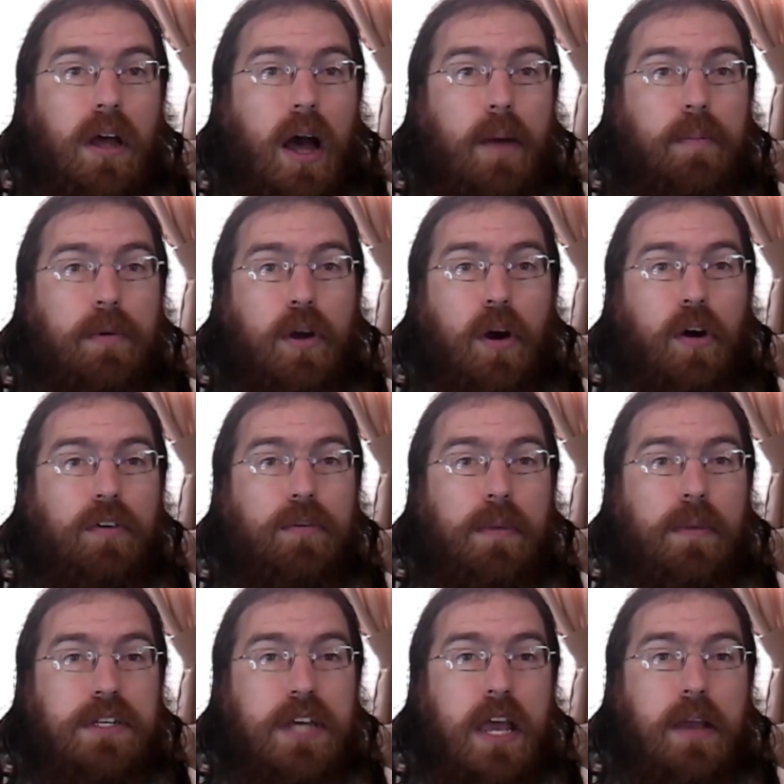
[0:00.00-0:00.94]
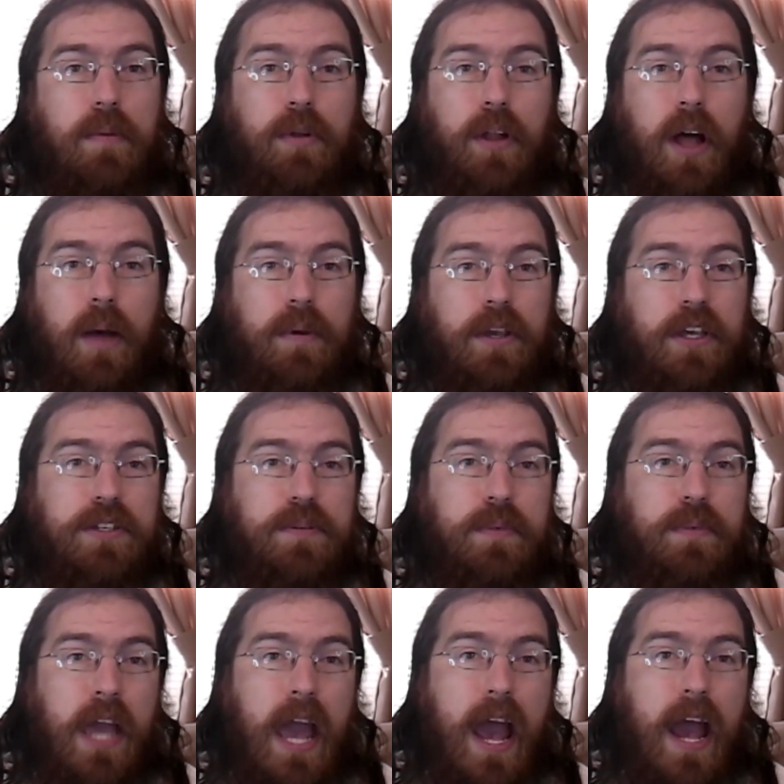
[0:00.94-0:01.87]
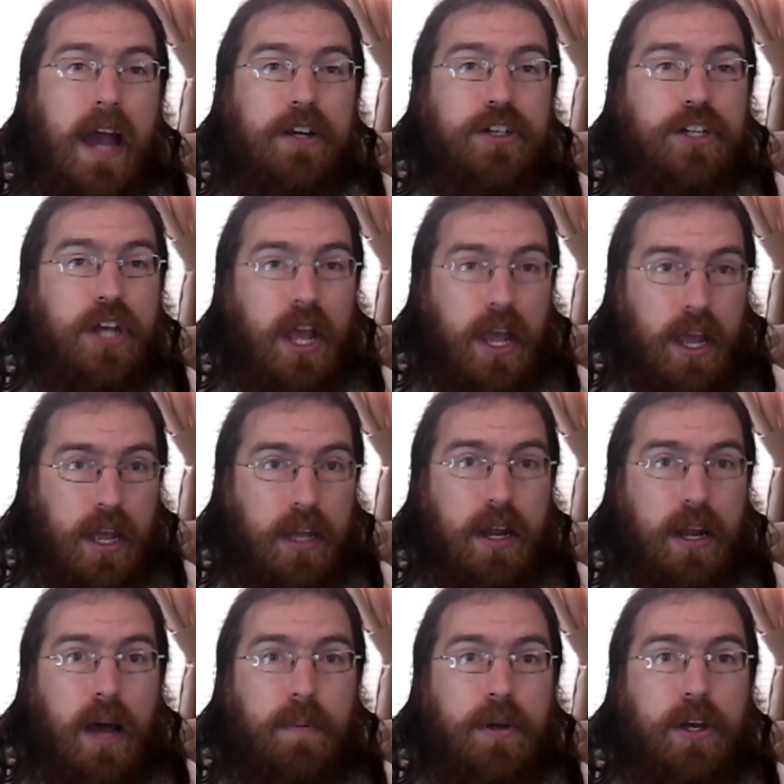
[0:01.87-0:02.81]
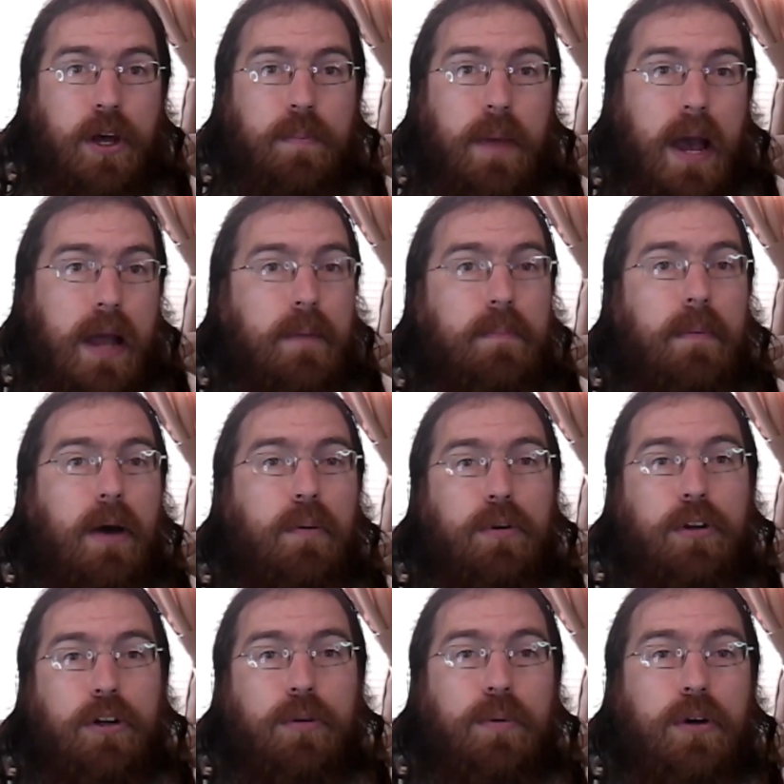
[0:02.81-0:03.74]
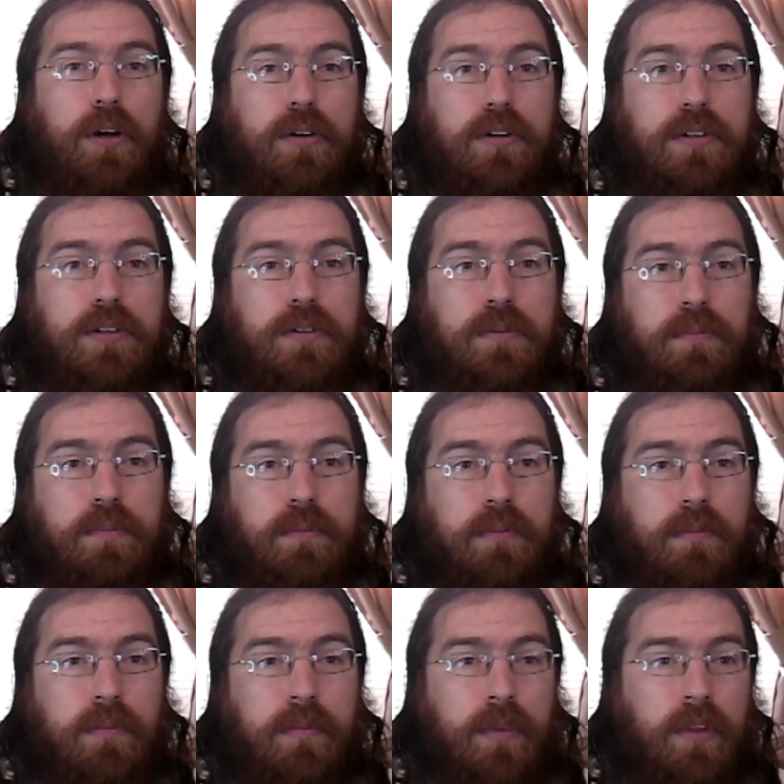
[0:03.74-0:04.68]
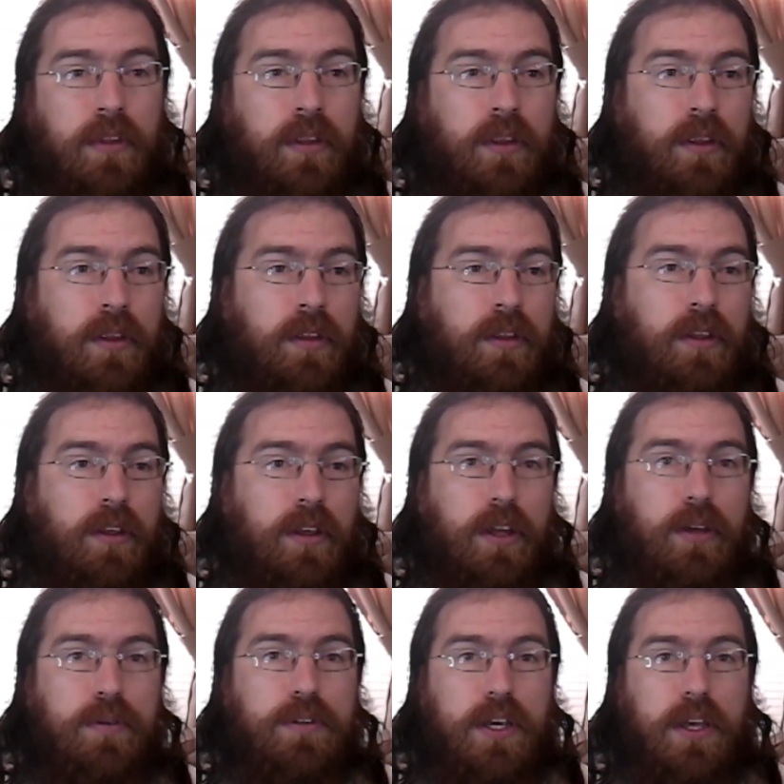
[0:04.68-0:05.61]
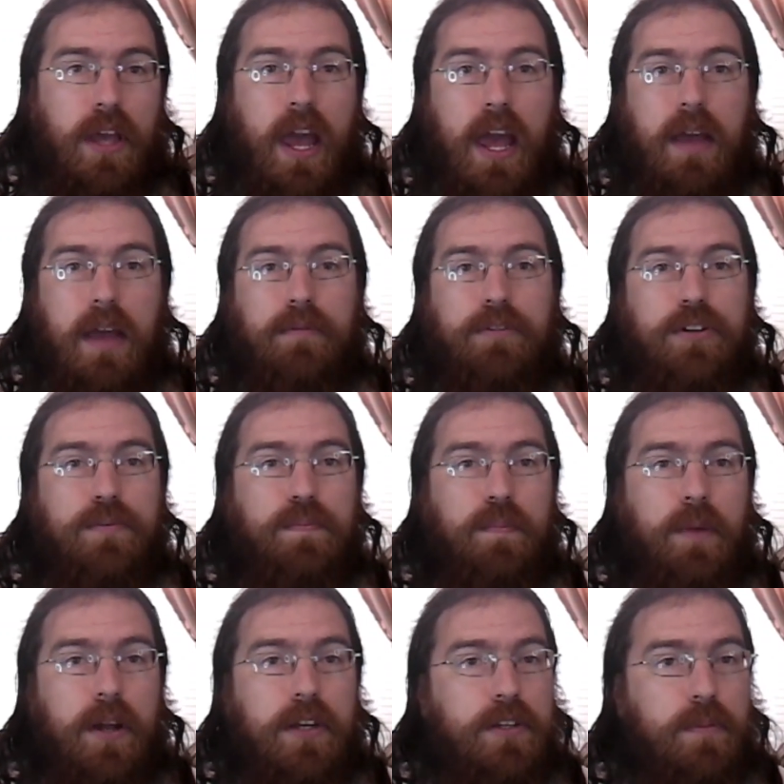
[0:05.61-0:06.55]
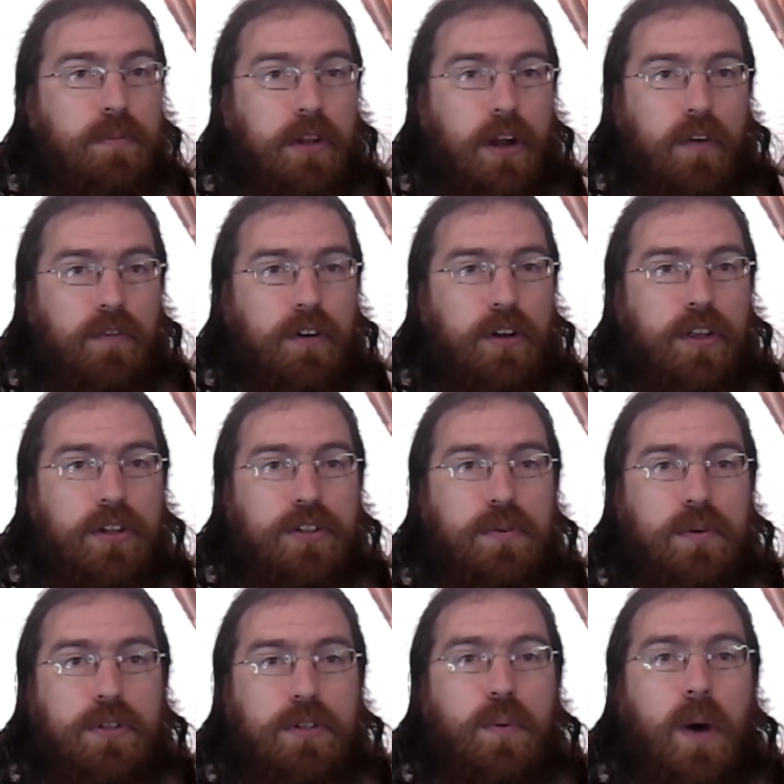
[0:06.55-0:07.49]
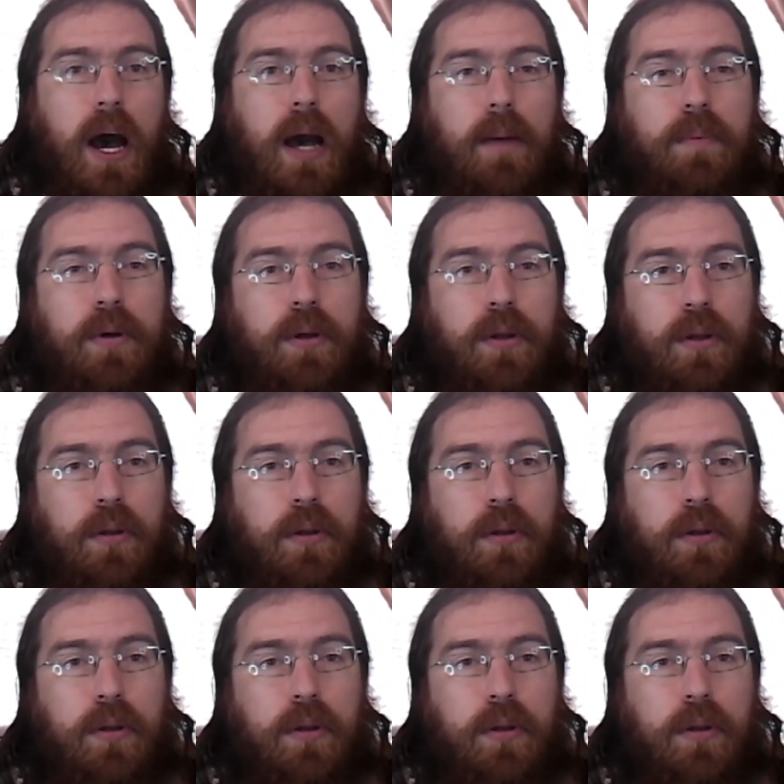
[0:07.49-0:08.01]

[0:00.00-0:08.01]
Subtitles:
I'm going to go over to my table, I'm going to get some cash, and I'm going to come back and buy one of your books. He's like, hey, just bring something over and let's do a swap.